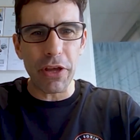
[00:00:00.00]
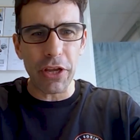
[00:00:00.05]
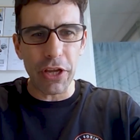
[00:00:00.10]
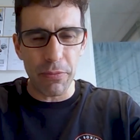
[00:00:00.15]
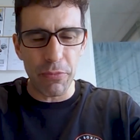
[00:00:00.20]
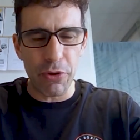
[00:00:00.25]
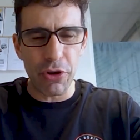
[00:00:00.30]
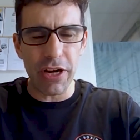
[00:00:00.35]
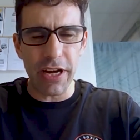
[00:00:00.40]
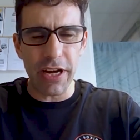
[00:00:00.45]

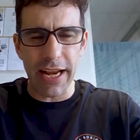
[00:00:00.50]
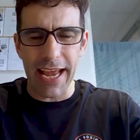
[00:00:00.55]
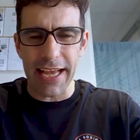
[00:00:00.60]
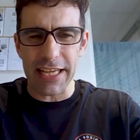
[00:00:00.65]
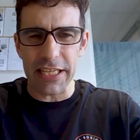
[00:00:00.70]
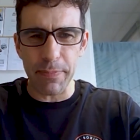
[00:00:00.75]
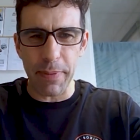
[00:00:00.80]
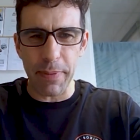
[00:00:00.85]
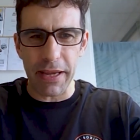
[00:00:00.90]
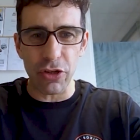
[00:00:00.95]
community
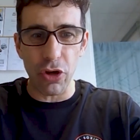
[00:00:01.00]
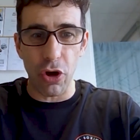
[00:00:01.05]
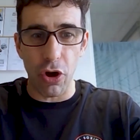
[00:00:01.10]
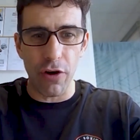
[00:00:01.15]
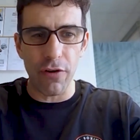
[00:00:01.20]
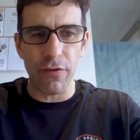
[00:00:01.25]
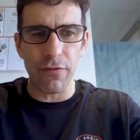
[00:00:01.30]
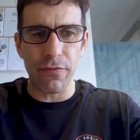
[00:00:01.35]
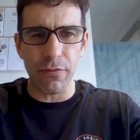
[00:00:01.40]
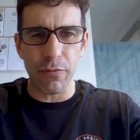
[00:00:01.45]
aspect
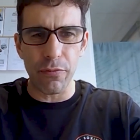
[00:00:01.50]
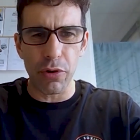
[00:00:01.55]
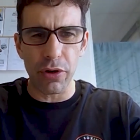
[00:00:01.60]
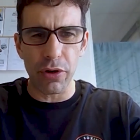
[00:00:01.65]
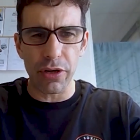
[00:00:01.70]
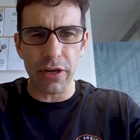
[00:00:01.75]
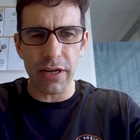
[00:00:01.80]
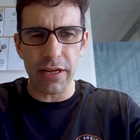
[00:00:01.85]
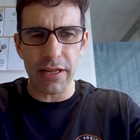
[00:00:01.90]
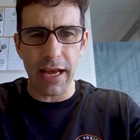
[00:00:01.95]
of
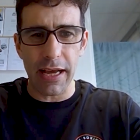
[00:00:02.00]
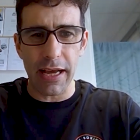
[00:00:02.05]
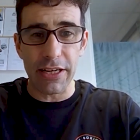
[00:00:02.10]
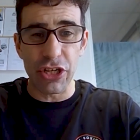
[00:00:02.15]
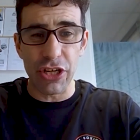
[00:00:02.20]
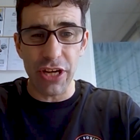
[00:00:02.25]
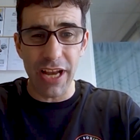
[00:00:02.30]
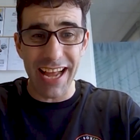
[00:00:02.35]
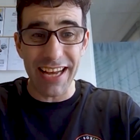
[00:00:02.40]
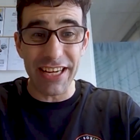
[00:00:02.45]
what
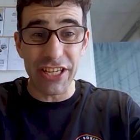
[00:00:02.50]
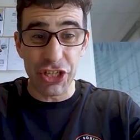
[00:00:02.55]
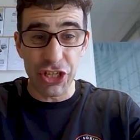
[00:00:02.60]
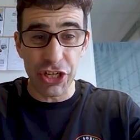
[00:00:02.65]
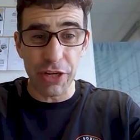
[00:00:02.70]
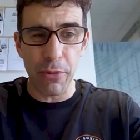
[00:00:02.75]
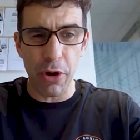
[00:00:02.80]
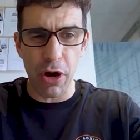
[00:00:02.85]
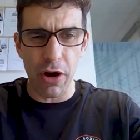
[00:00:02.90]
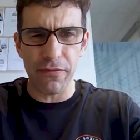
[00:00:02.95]
a
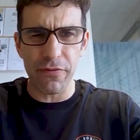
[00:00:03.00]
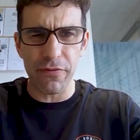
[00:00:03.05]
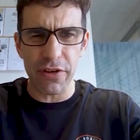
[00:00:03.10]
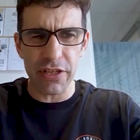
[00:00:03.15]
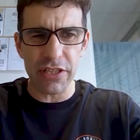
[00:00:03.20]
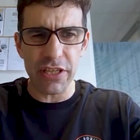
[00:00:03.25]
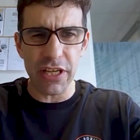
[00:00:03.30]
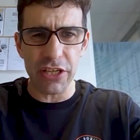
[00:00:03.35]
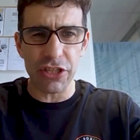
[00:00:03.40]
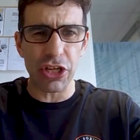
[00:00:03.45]
gym
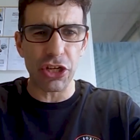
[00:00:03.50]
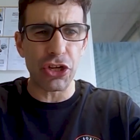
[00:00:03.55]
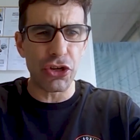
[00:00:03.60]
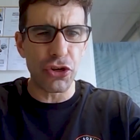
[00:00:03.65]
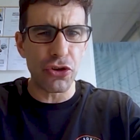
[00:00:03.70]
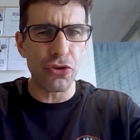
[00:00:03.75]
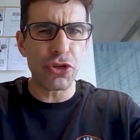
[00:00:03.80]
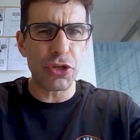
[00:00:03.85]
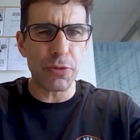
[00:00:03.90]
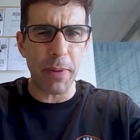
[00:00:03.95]
offers is a
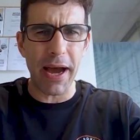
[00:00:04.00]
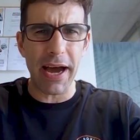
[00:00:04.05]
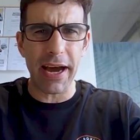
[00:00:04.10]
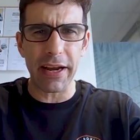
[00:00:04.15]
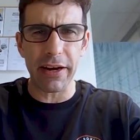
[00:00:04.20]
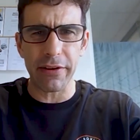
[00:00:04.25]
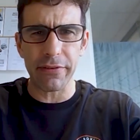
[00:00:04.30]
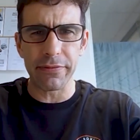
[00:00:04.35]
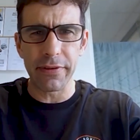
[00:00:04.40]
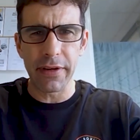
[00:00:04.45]
huge
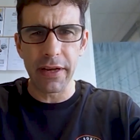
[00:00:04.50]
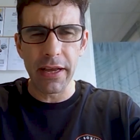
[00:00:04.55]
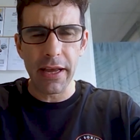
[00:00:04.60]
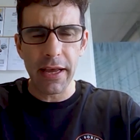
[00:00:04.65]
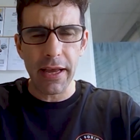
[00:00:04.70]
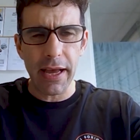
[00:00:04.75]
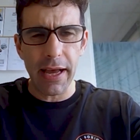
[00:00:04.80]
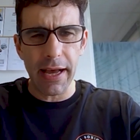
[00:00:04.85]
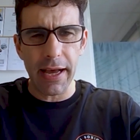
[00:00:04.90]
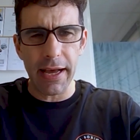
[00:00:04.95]
part of
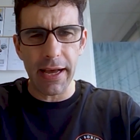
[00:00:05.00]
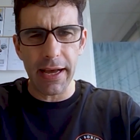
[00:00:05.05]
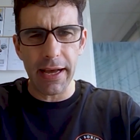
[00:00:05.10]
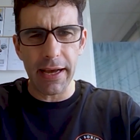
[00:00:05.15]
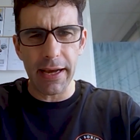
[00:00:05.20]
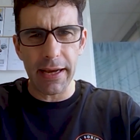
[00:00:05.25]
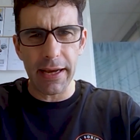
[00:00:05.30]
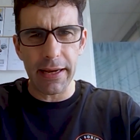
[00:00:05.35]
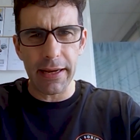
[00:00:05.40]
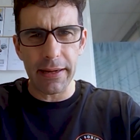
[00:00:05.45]

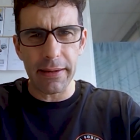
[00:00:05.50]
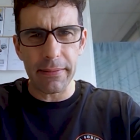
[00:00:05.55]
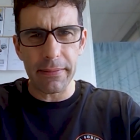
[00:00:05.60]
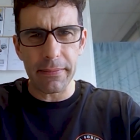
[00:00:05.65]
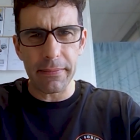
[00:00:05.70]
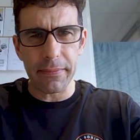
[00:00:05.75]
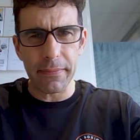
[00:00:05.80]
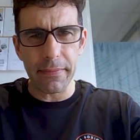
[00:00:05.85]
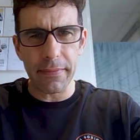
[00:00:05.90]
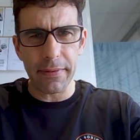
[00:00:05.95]
the
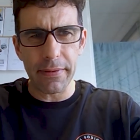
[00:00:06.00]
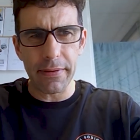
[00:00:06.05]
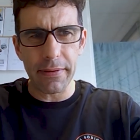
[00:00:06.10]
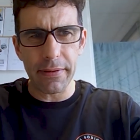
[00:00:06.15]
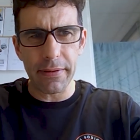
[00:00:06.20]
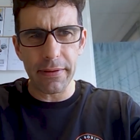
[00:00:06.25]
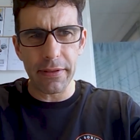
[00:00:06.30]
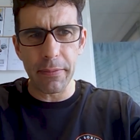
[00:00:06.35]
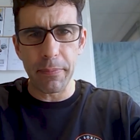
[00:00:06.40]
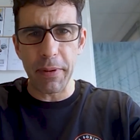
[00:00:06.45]

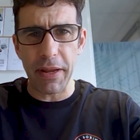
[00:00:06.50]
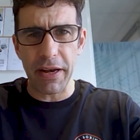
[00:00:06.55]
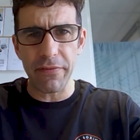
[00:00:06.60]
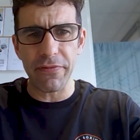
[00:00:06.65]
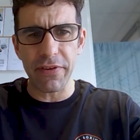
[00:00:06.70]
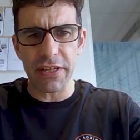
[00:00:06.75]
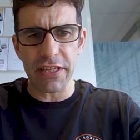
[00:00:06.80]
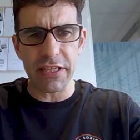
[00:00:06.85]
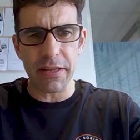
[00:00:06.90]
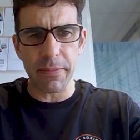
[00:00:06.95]

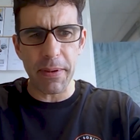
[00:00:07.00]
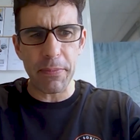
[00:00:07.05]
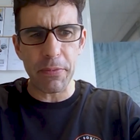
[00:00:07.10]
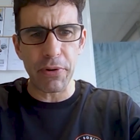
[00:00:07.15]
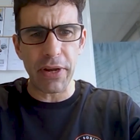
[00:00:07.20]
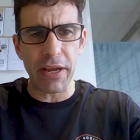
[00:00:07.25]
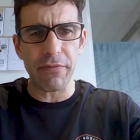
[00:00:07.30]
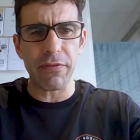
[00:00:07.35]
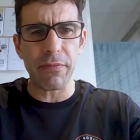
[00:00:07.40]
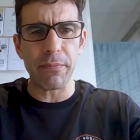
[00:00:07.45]
benefits that people
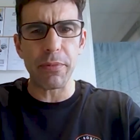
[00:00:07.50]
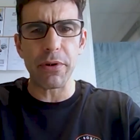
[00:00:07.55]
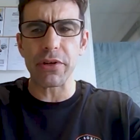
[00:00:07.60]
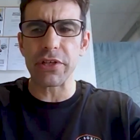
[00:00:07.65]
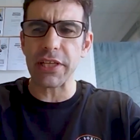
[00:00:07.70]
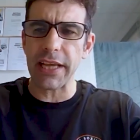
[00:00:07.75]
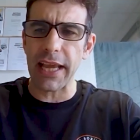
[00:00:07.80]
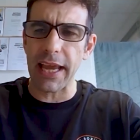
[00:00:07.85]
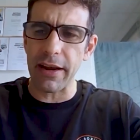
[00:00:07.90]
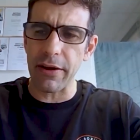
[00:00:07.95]
get from
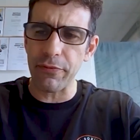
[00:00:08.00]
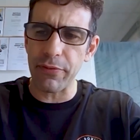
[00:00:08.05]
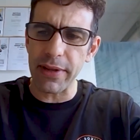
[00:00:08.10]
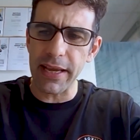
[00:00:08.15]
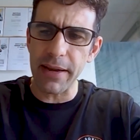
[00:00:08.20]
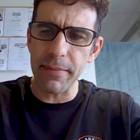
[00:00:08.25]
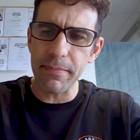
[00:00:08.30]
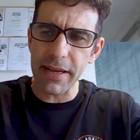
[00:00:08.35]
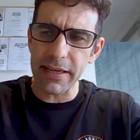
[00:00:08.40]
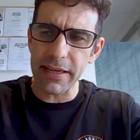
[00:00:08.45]
boxing. And if we
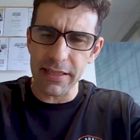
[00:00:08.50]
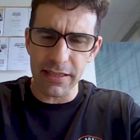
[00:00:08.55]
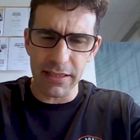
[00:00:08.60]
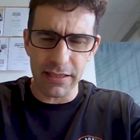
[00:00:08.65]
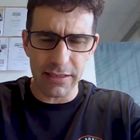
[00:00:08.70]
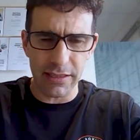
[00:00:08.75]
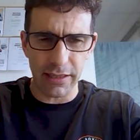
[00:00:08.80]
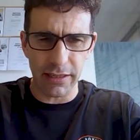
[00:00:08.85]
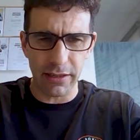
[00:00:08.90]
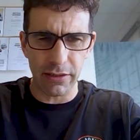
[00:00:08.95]
come back to the
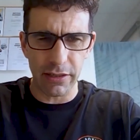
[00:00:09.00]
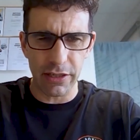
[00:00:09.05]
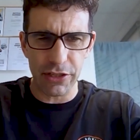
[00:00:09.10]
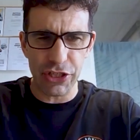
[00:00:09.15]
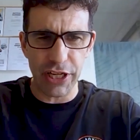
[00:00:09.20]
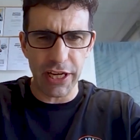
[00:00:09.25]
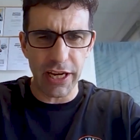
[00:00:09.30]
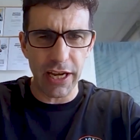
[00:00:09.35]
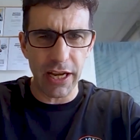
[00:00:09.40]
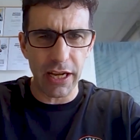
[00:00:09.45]

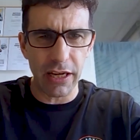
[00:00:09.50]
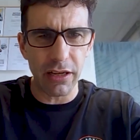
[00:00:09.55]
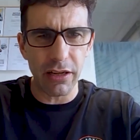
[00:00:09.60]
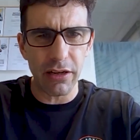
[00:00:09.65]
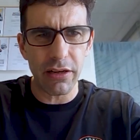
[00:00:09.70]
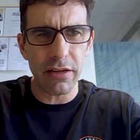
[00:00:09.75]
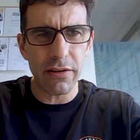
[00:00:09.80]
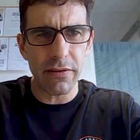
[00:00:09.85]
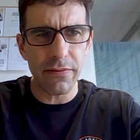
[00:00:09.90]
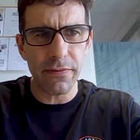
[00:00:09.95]
psychology, a
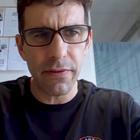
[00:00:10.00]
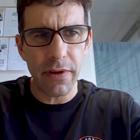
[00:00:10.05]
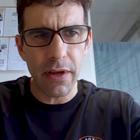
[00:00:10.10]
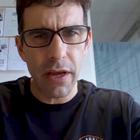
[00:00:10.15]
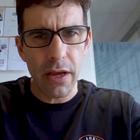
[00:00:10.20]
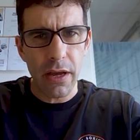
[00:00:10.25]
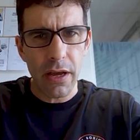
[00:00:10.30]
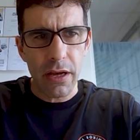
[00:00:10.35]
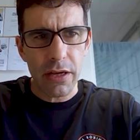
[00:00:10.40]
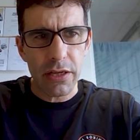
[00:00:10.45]
lot of
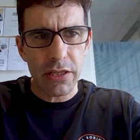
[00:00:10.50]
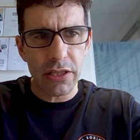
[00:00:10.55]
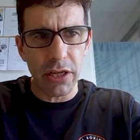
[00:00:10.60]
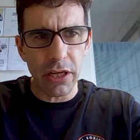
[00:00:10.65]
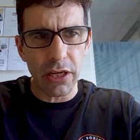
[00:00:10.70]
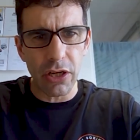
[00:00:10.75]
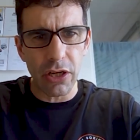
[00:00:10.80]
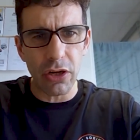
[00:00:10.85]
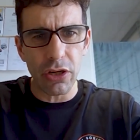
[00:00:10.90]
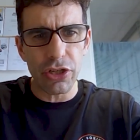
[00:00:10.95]

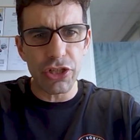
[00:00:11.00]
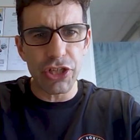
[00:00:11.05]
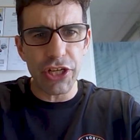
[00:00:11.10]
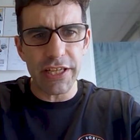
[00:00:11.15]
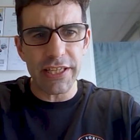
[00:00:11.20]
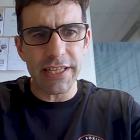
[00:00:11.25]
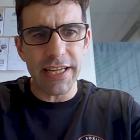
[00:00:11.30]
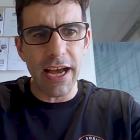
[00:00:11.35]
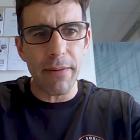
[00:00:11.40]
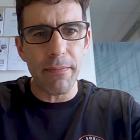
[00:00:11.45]
psychology
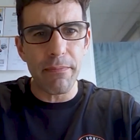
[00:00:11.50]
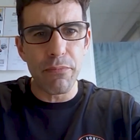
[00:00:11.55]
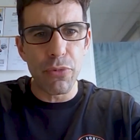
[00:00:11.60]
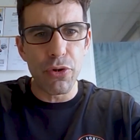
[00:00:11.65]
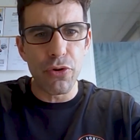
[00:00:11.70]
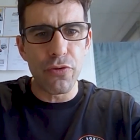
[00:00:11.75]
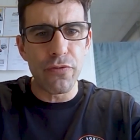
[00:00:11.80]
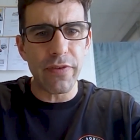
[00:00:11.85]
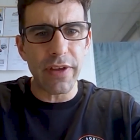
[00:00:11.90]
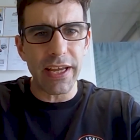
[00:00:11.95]
is now
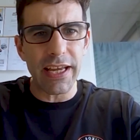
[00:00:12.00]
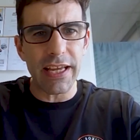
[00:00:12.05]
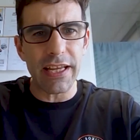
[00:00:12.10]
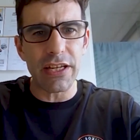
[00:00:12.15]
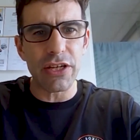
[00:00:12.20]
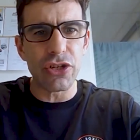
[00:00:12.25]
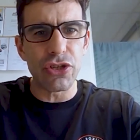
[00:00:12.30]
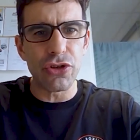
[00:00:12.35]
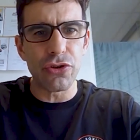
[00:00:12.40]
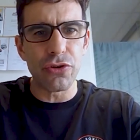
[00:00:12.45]
moving
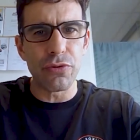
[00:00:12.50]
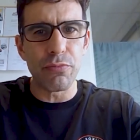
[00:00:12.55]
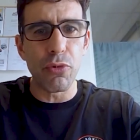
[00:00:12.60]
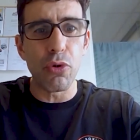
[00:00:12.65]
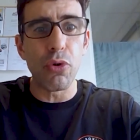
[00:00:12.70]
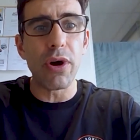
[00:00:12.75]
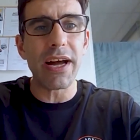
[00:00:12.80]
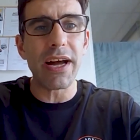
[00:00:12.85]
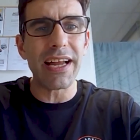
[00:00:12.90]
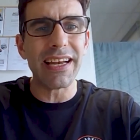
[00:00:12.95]
into
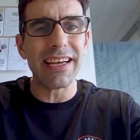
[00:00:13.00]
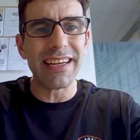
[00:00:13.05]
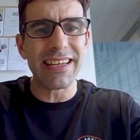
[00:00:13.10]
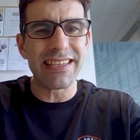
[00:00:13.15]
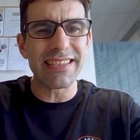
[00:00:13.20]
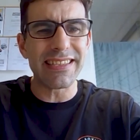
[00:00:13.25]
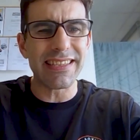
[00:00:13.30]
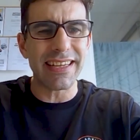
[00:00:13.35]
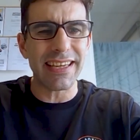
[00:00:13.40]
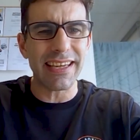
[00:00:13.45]
more
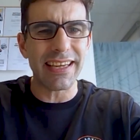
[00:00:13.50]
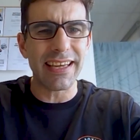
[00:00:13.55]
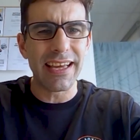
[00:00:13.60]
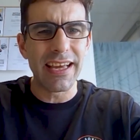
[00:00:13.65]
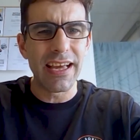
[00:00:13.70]
holistic